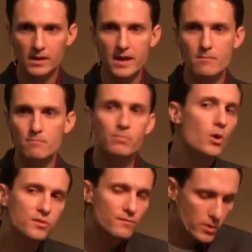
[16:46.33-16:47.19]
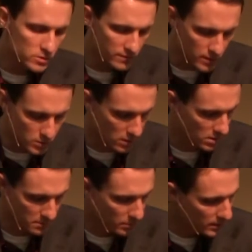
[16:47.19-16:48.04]
Okay, both of those views
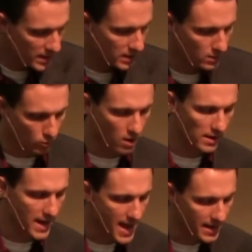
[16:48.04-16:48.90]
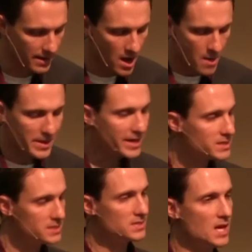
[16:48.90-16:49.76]
are completely wrong-headed
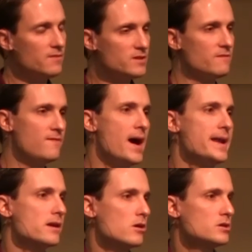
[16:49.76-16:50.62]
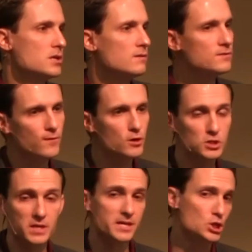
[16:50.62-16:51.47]
because instead of defining ourselves
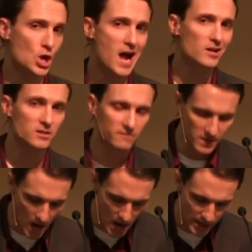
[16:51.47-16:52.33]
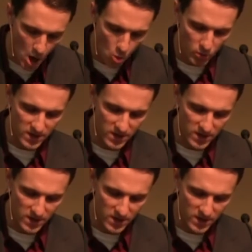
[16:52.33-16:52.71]
first as a child of God,